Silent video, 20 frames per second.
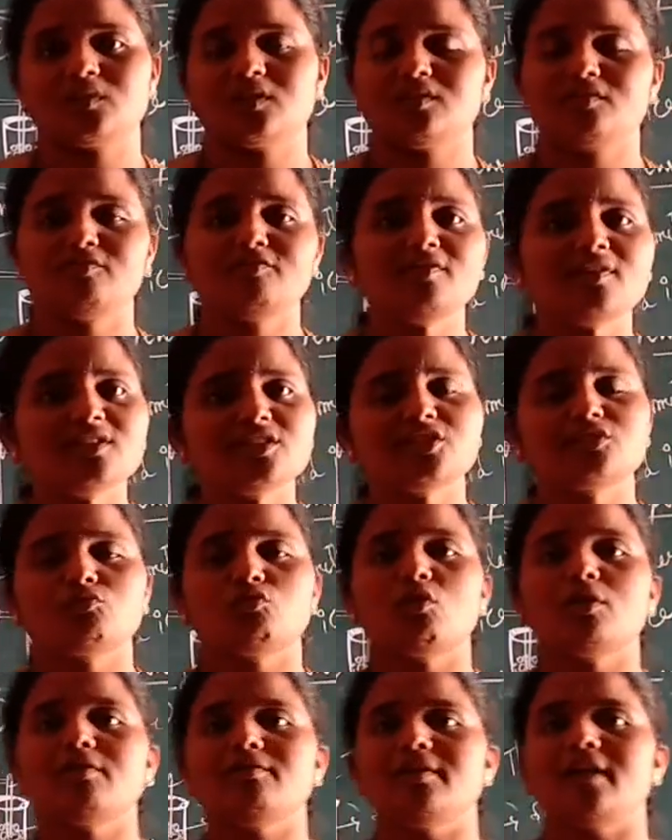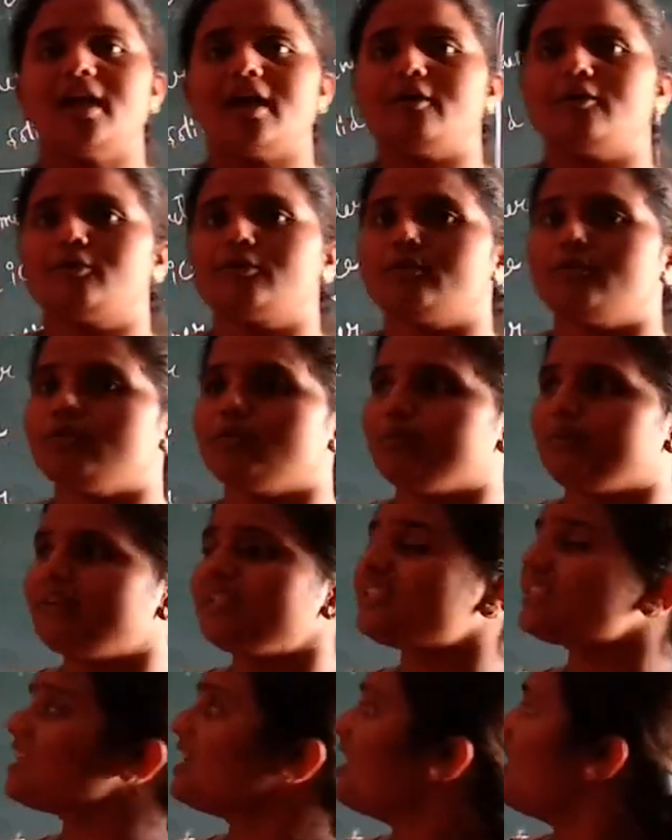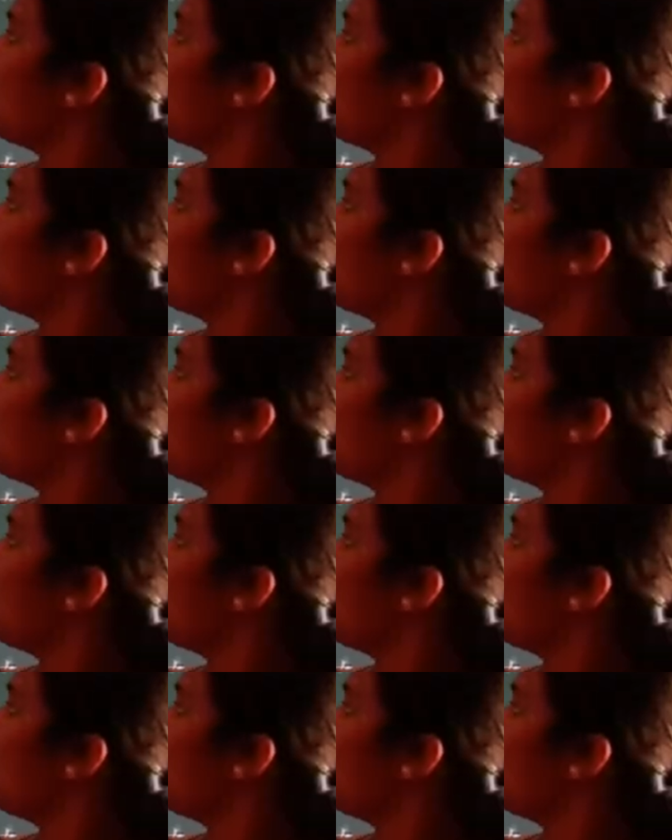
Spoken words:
First, what we have to do is,